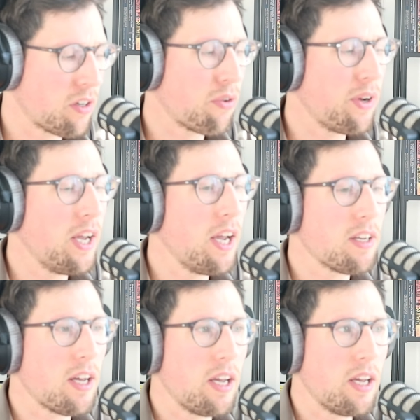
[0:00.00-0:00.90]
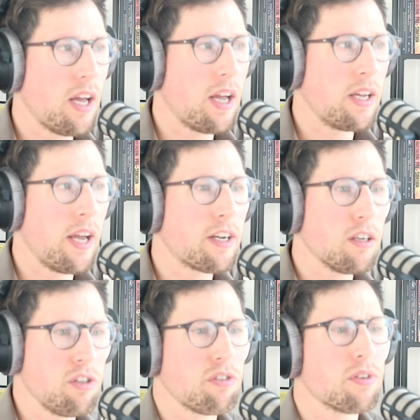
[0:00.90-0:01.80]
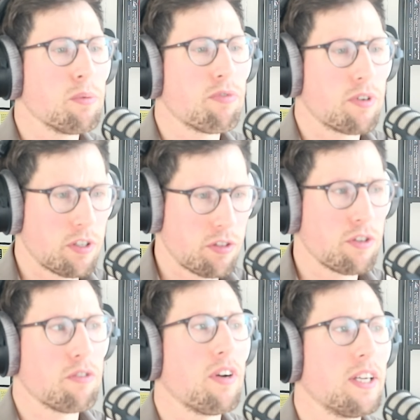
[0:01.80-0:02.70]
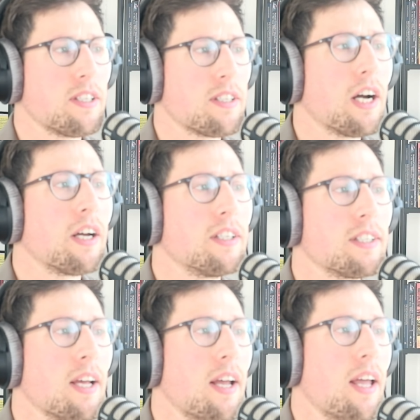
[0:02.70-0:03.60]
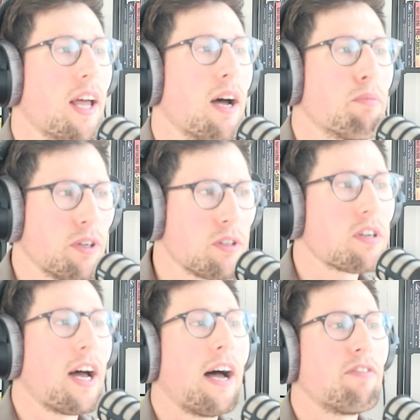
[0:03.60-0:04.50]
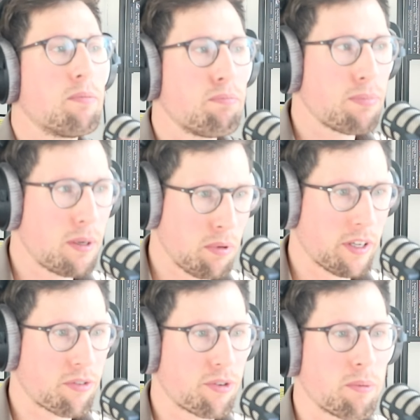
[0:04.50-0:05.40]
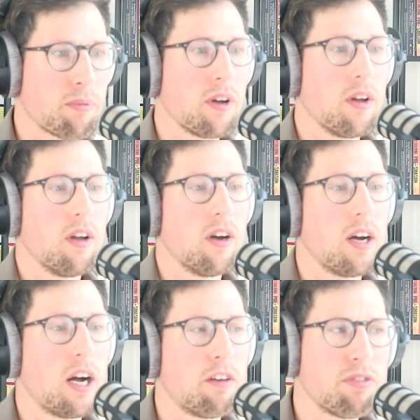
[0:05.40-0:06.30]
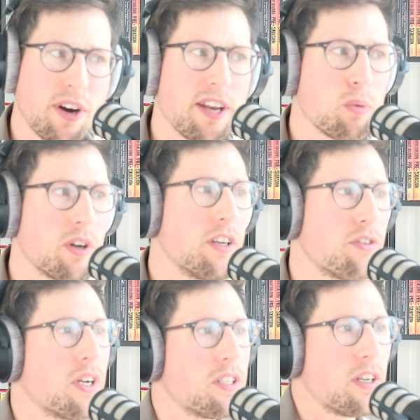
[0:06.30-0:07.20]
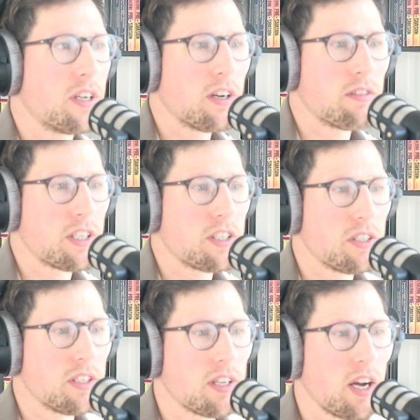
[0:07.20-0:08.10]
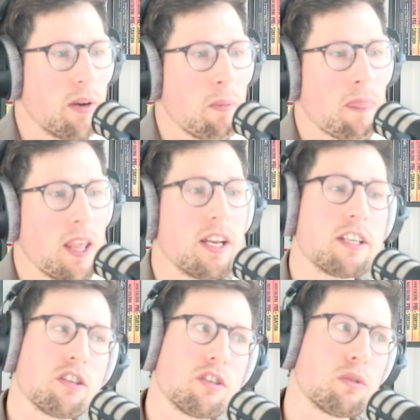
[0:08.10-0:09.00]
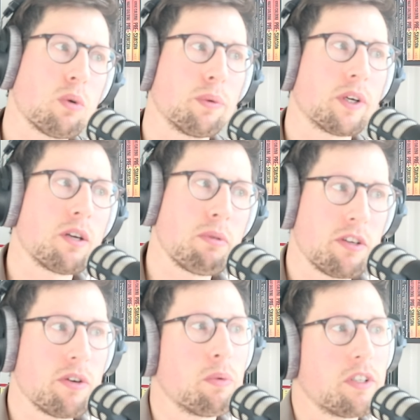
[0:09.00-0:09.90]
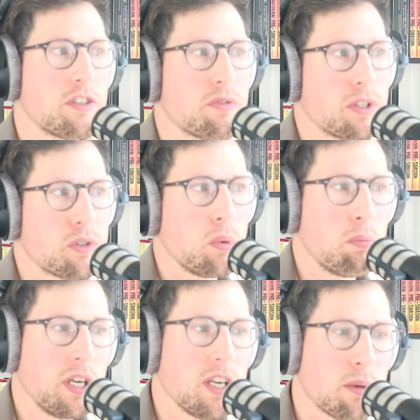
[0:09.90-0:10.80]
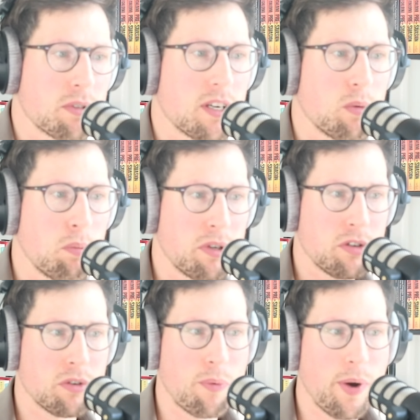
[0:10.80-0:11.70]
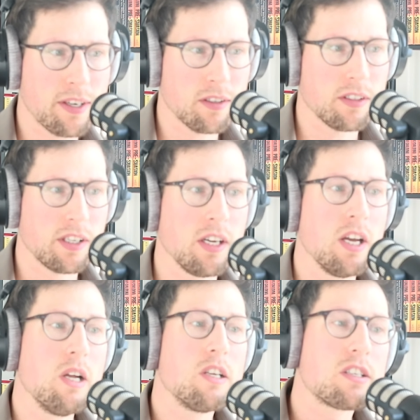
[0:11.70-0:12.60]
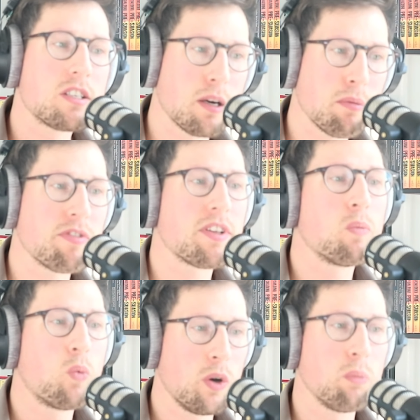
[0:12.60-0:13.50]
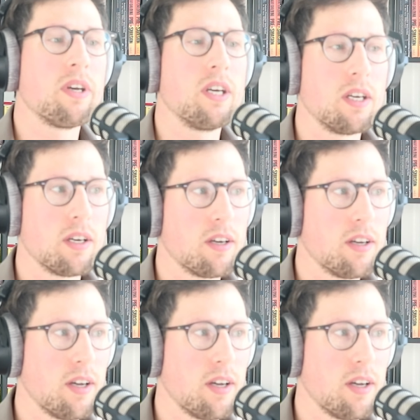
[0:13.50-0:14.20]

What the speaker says: create a closed group for the certified designers, but also have a public group for anyone interested in conversation design. And that's also what we're going to be doing with these virtual meetups that we'll be doing regularly. Some of them will be